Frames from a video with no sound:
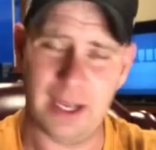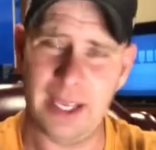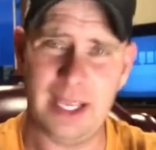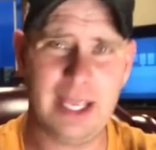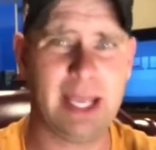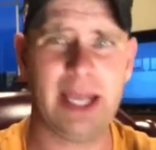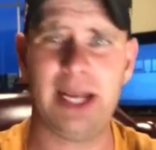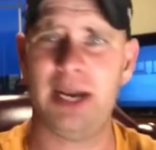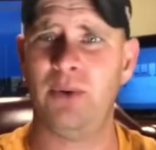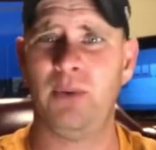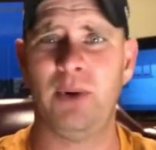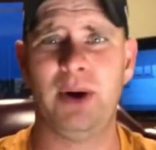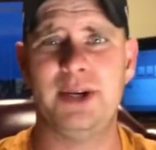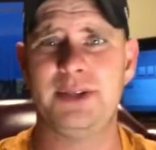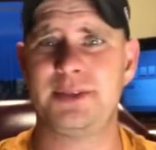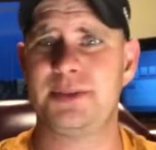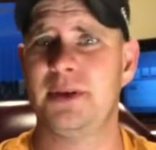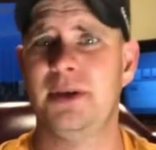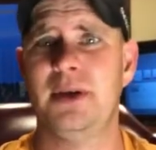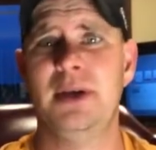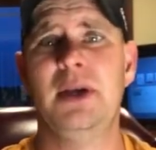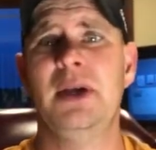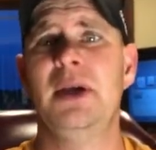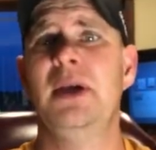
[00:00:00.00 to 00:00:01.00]
Anyways,
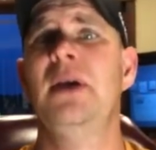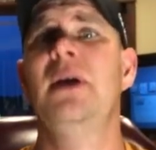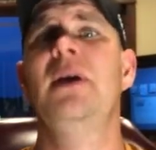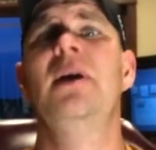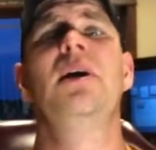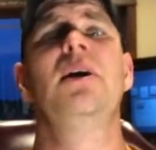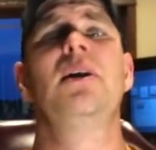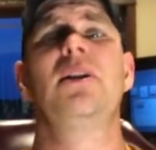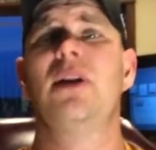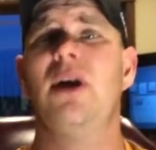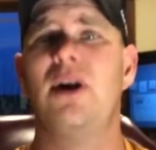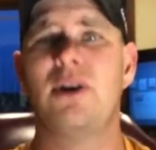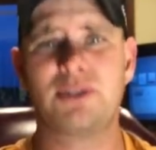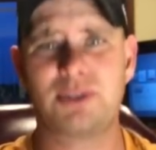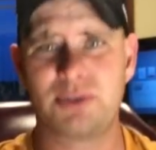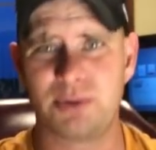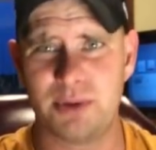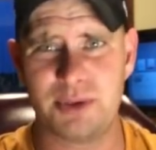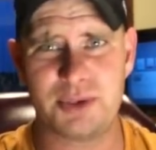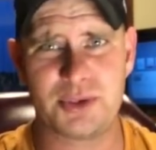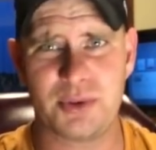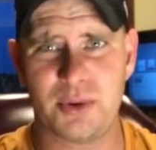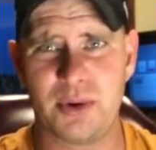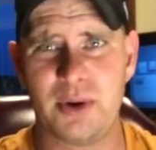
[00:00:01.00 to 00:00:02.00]
long
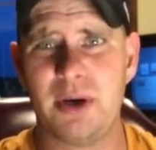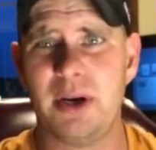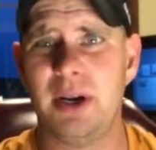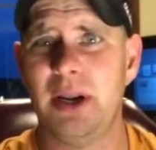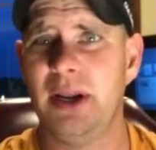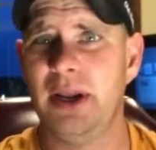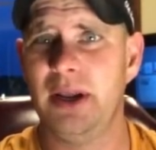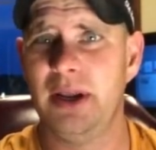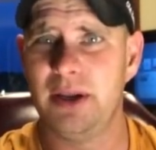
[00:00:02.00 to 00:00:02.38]
story short,